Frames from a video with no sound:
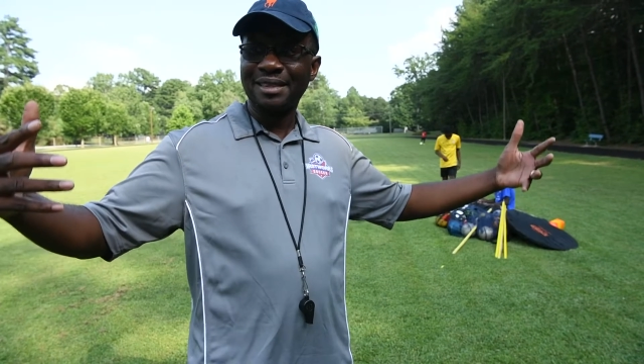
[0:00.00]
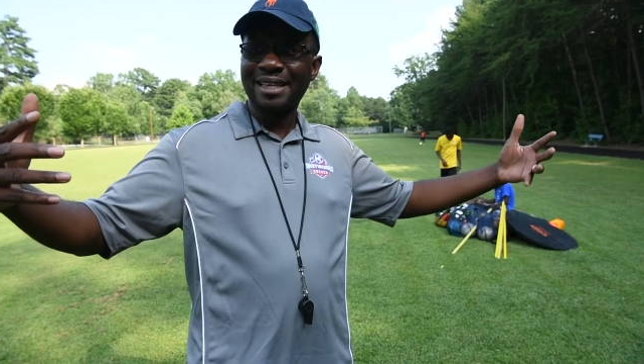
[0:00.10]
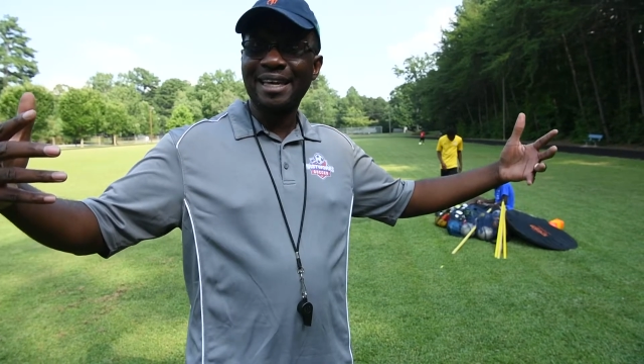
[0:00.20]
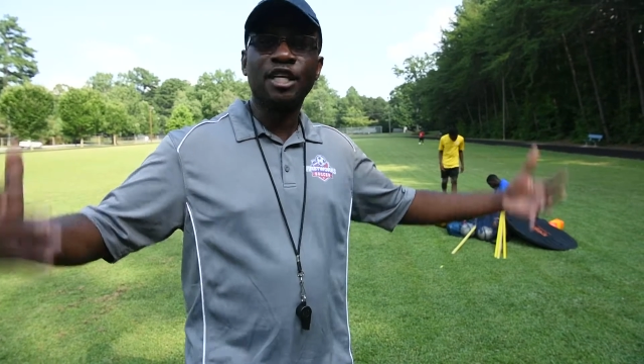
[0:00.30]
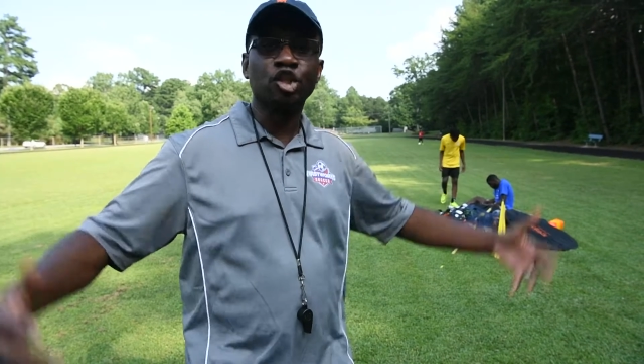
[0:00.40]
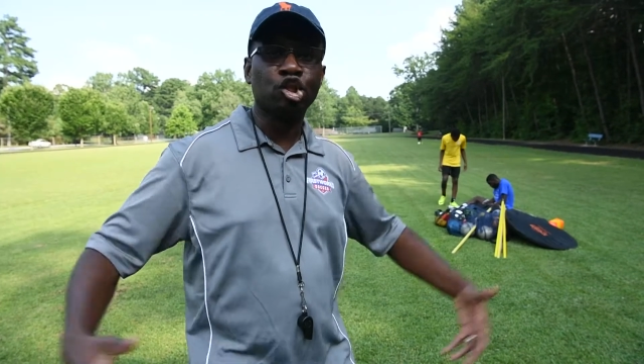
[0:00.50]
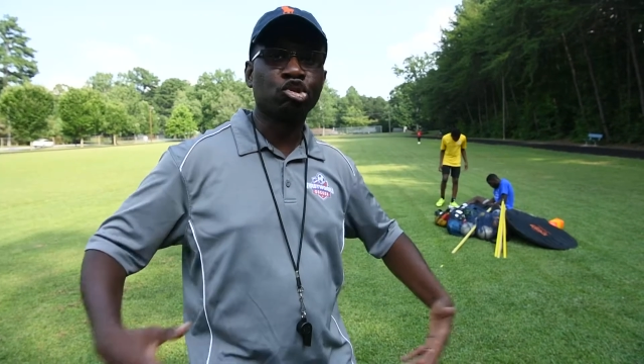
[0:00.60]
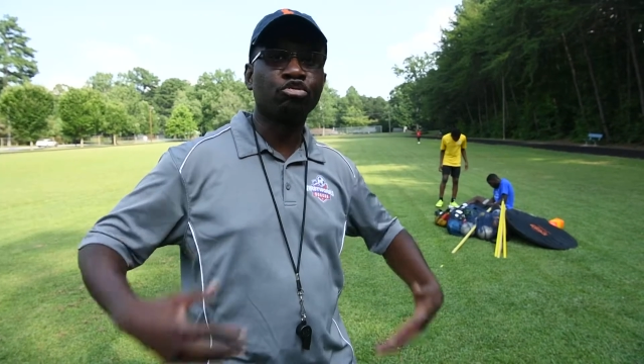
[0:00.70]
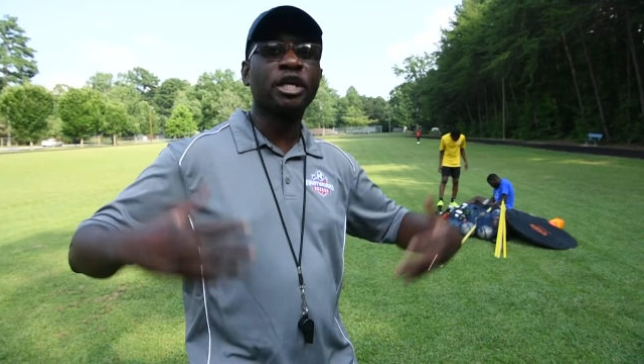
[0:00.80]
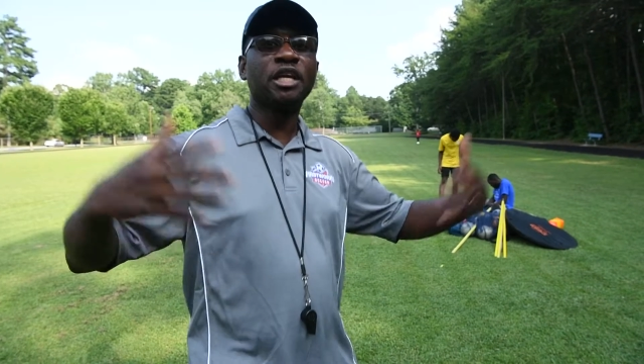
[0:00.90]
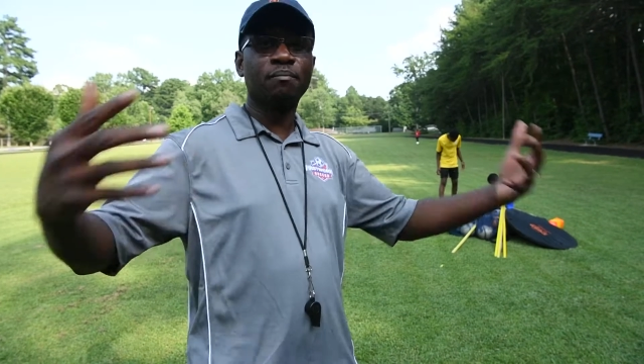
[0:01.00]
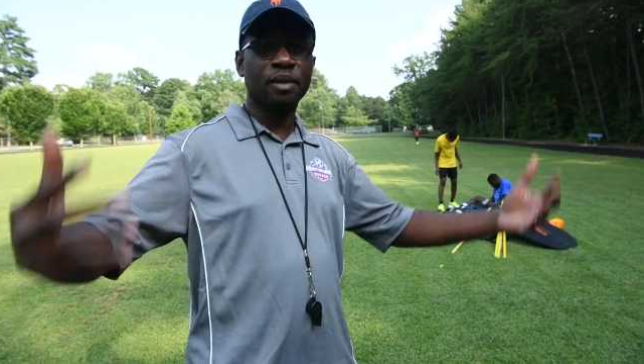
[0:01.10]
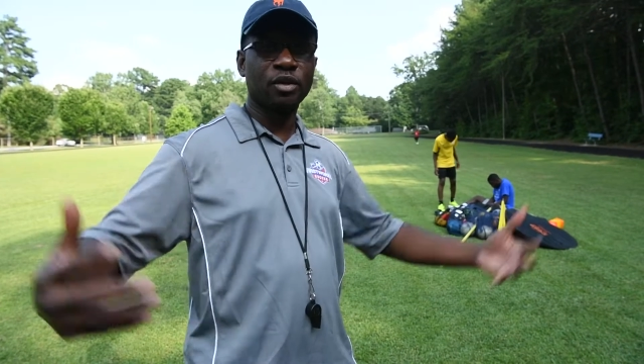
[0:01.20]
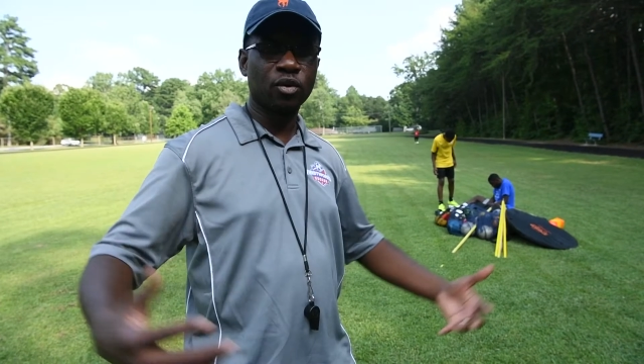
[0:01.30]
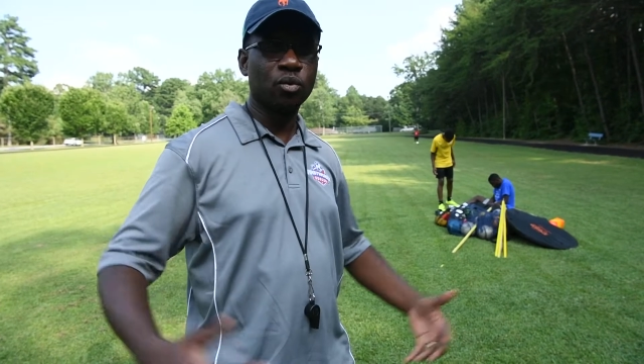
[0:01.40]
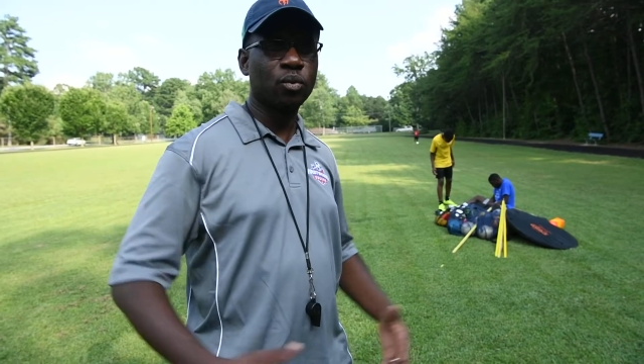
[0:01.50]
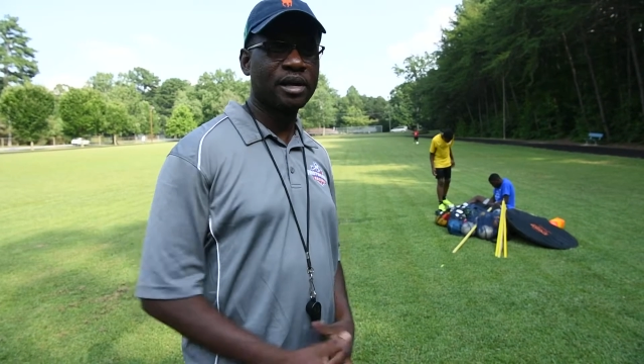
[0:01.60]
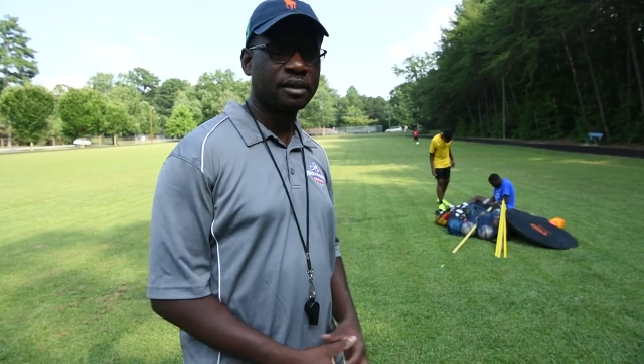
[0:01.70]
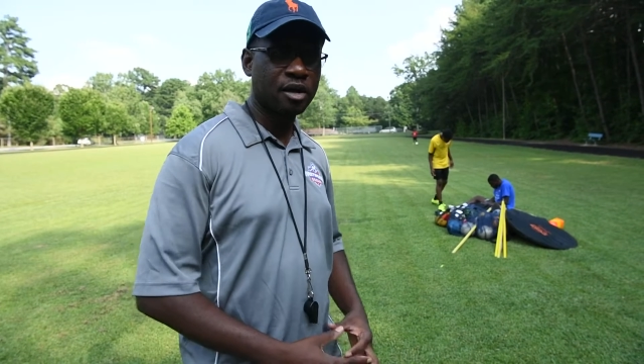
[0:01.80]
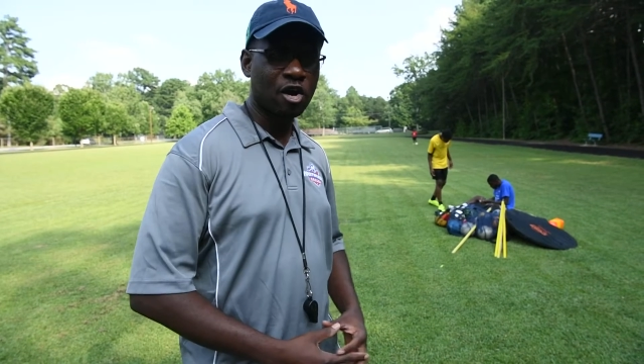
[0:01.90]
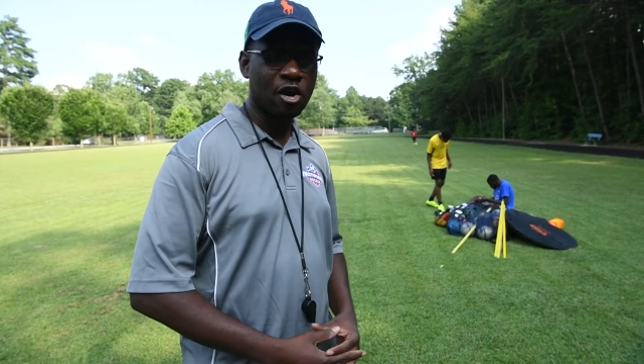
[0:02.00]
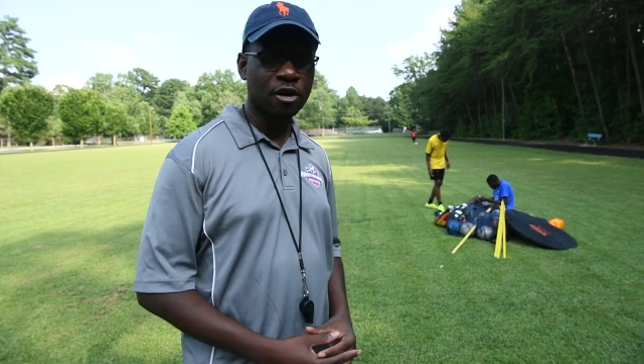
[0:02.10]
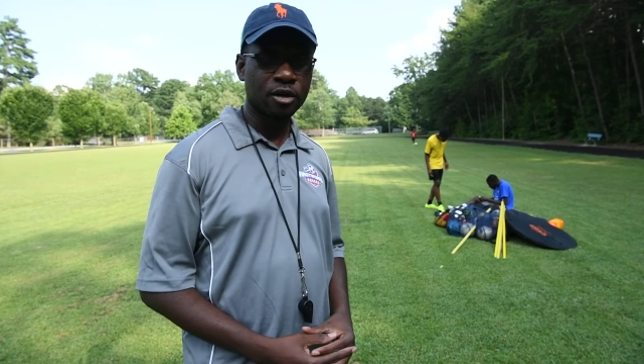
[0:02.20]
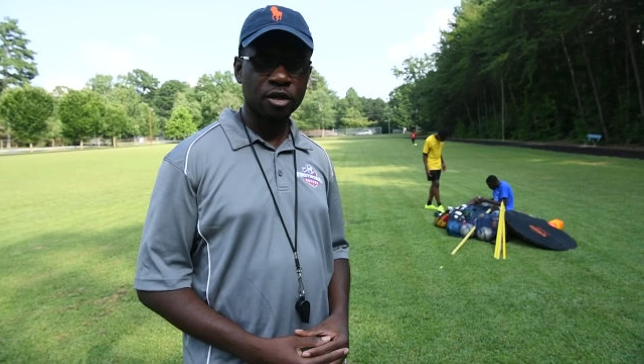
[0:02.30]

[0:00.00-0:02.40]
they can dream beyond where they are.